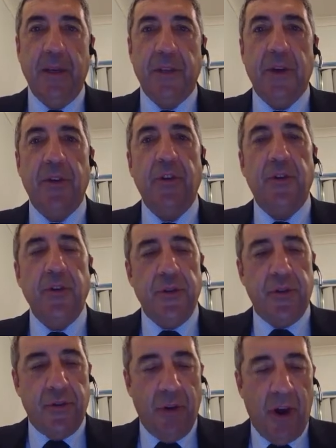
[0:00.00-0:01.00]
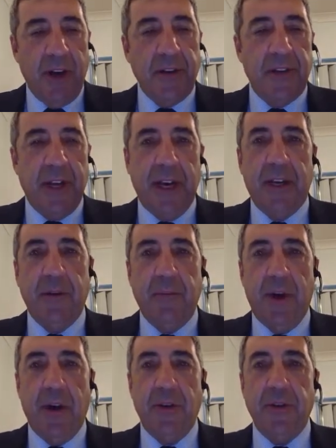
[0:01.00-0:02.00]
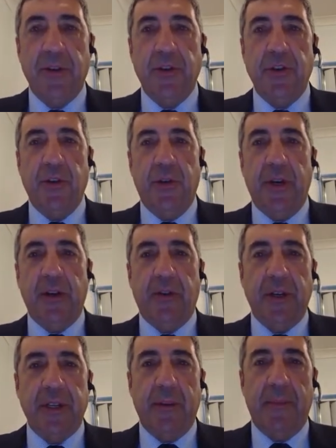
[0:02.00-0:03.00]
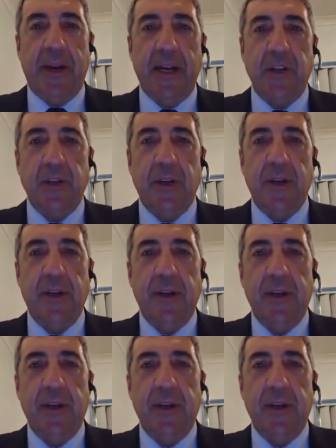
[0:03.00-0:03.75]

So do try to stay composed during your examination.